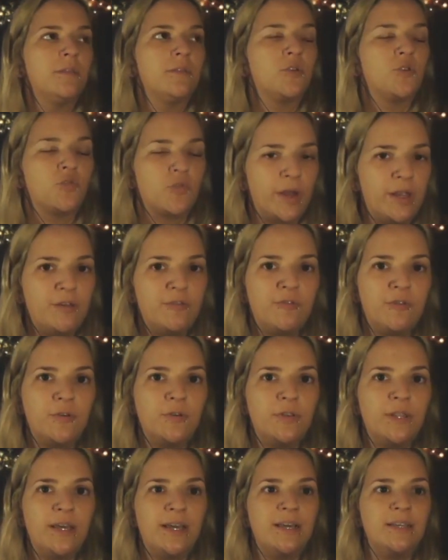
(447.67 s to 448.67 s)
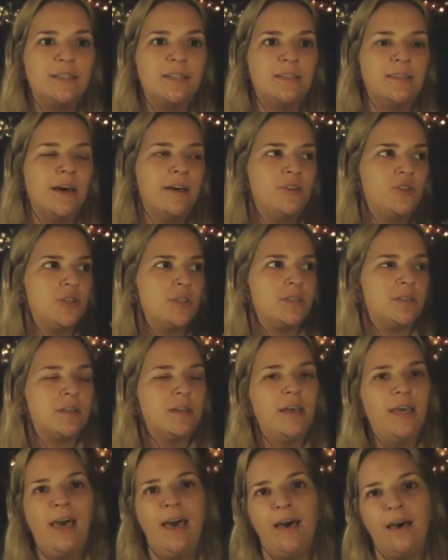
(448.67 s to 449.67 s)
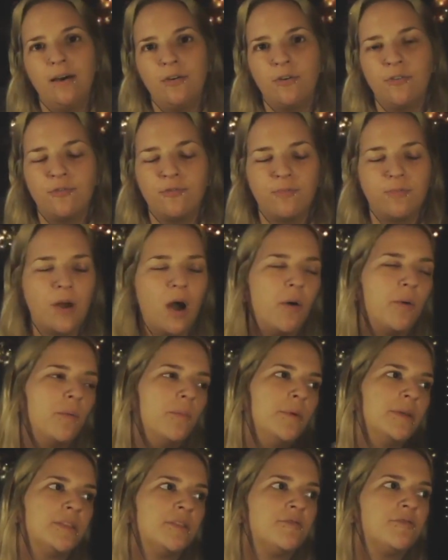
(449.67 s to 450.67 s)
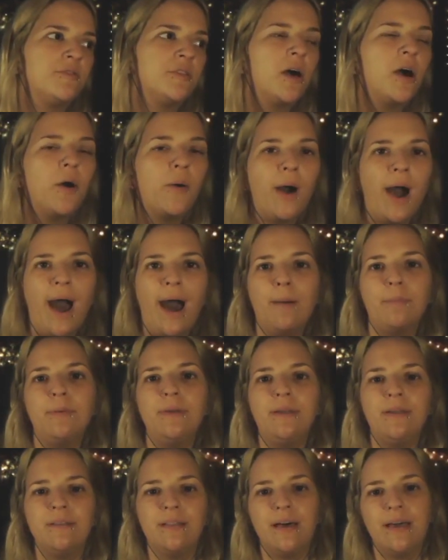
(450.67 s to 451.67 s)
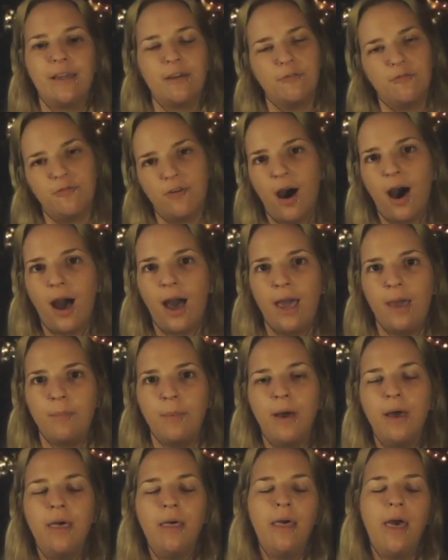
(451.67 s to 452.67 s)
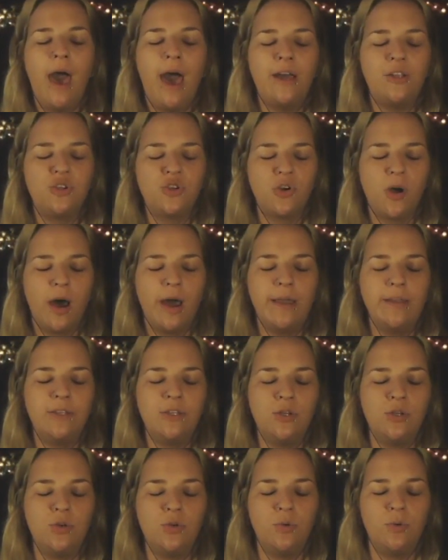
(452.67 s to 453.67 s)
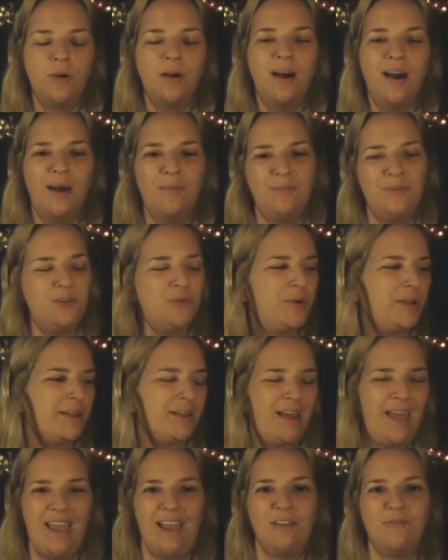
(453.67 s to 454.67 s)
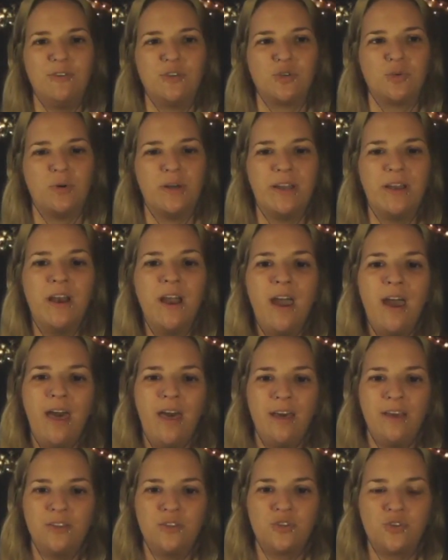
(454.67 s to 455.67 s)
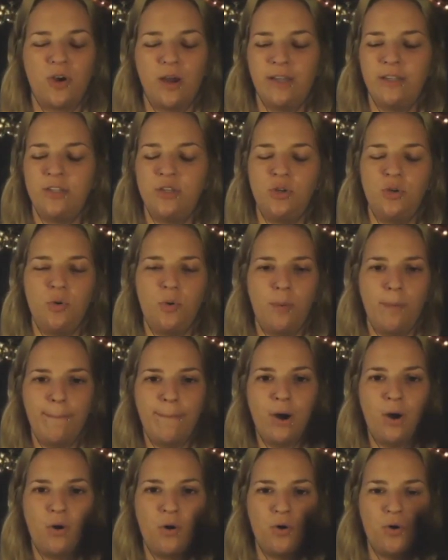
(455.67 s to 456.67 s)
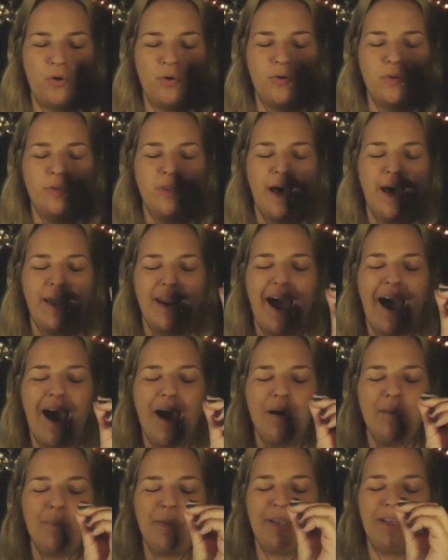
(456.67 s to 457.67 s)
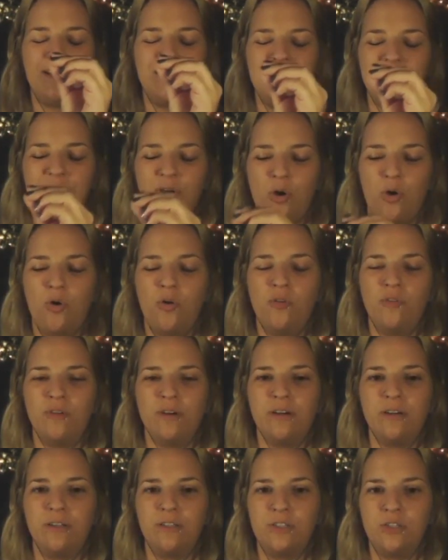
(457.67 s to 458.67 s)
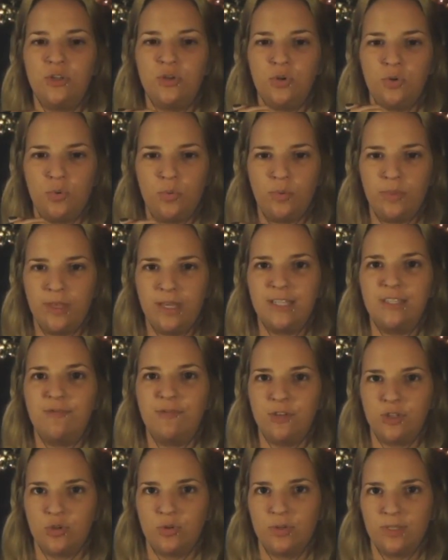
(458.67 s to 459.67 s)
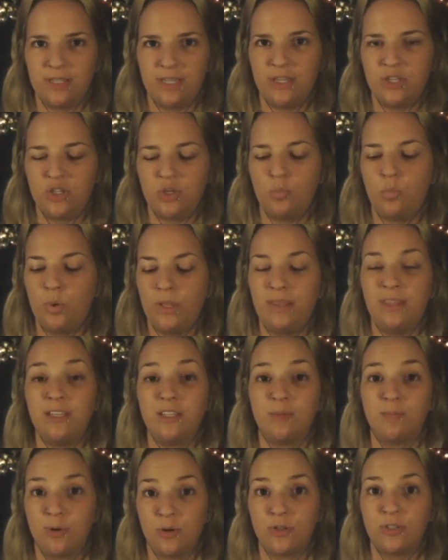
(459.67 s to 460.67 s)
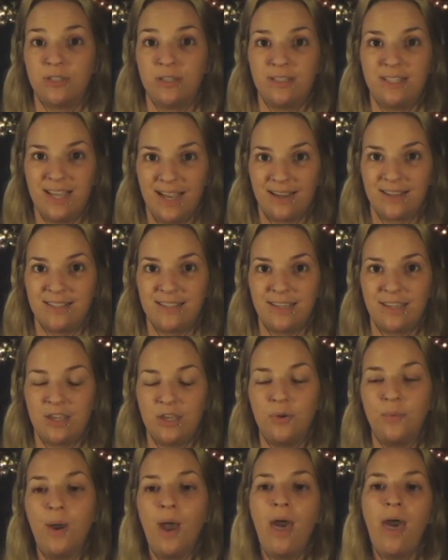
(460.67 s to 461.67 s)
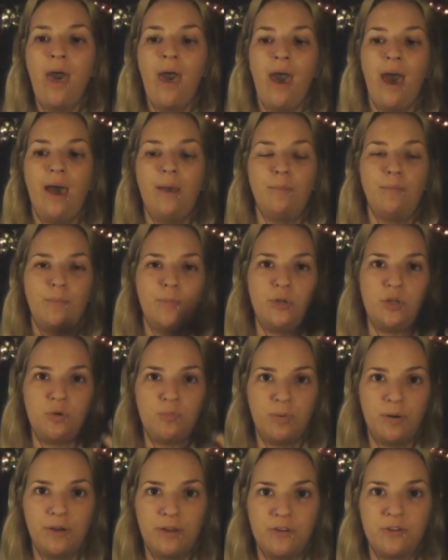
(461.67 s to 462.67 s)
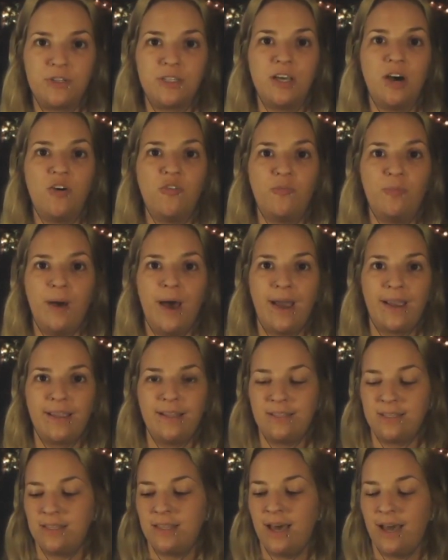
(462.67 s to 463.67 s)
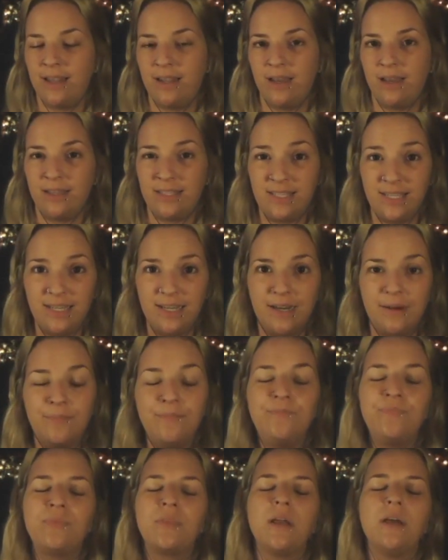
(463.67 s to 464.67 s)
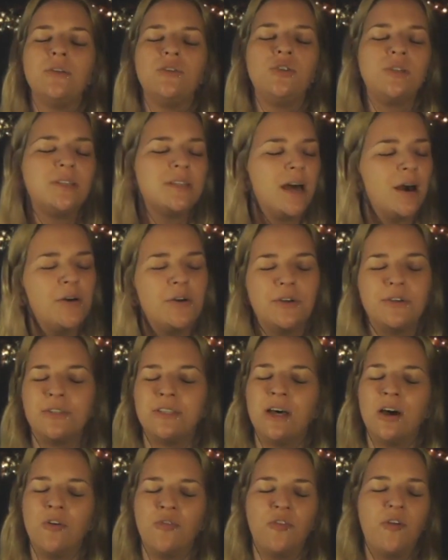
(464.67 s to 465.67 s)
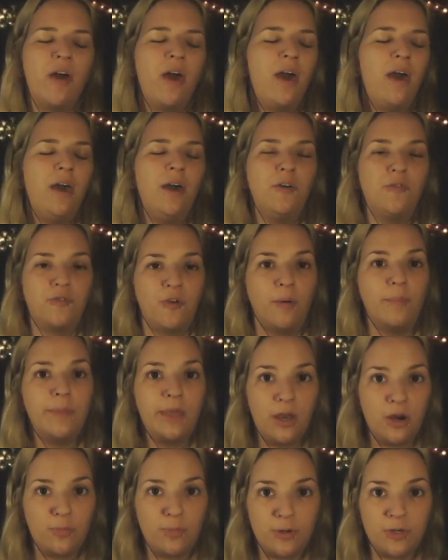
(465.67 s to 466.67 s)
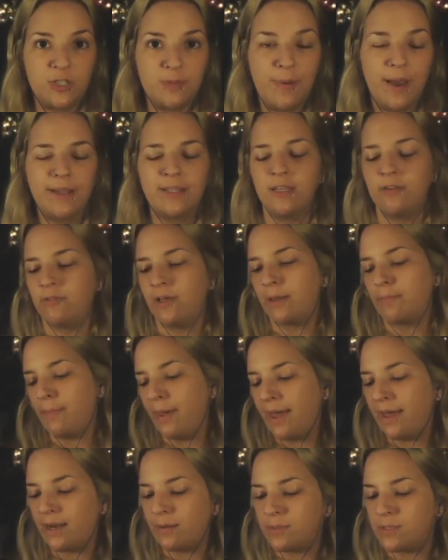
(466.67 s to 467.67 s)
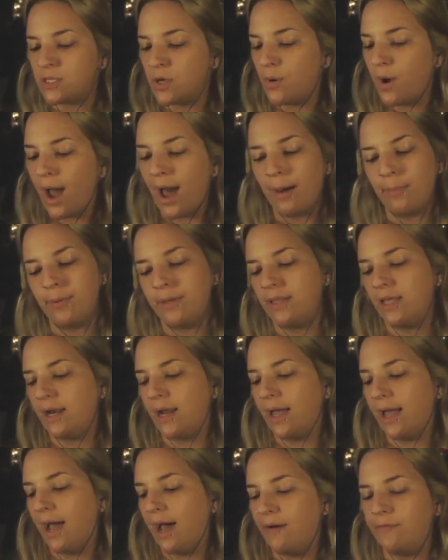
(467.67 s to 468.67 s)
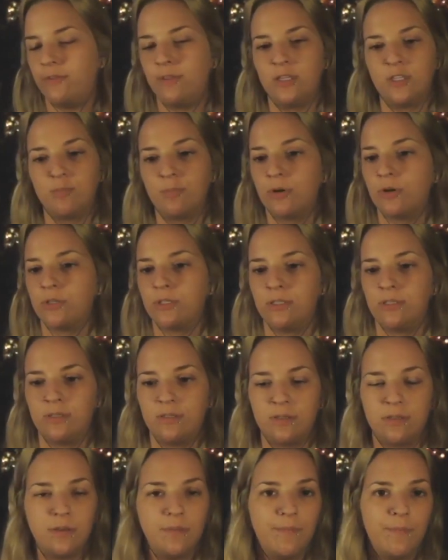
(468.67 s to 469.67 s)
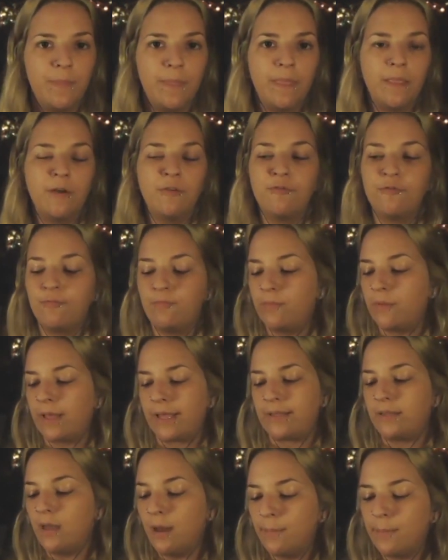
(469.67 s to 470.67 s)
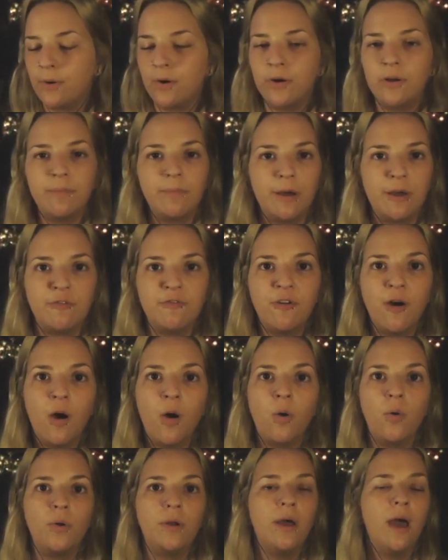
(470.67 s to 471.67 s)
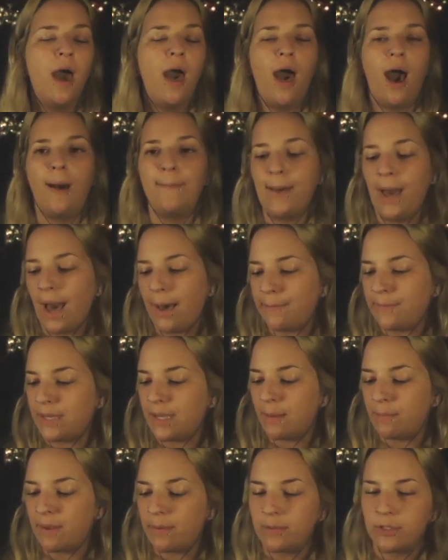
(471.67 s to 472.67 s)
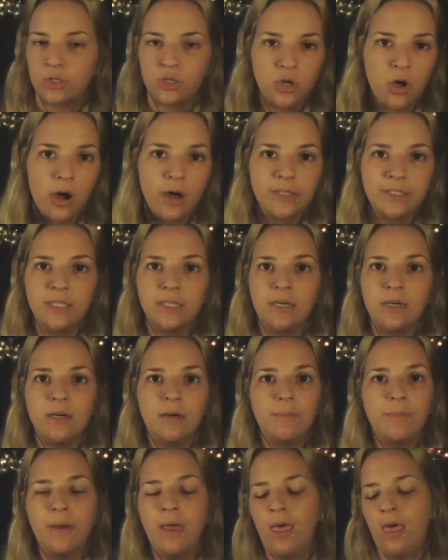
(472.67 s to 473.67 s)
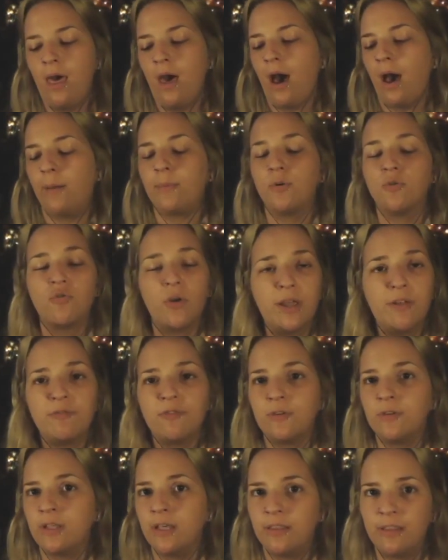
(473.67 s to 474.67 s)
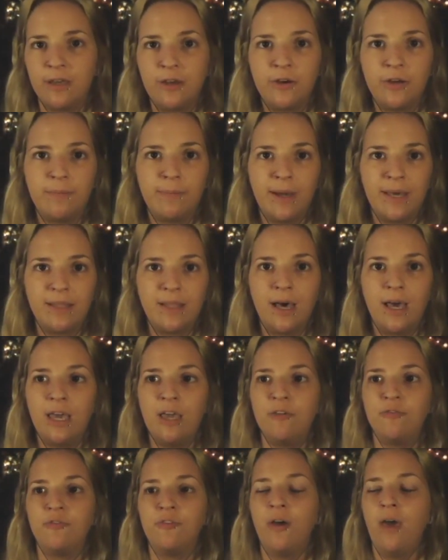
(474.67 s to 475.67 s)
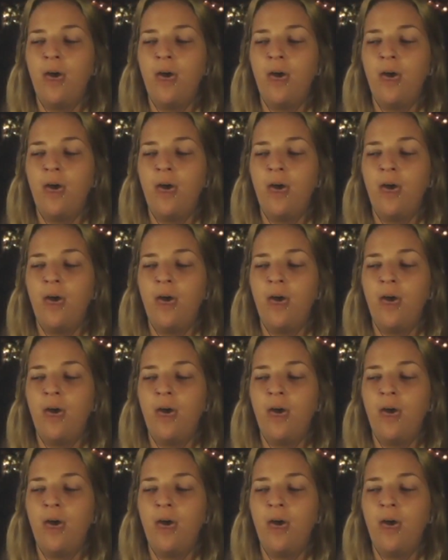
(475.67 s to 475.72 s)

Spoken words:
gratefulness, that just going with the flow, happy like vibe, and try to, I'm doing a hand visual here, try to pull that happiness over to this visualization with this person texting you. And when you put yourself back into that idea, just tell yourself from their perspective, like, man, I'm so happy that I have this person's like number in my phone. I'm happy I'm able to talk to them. I'm grateful that they're in my life.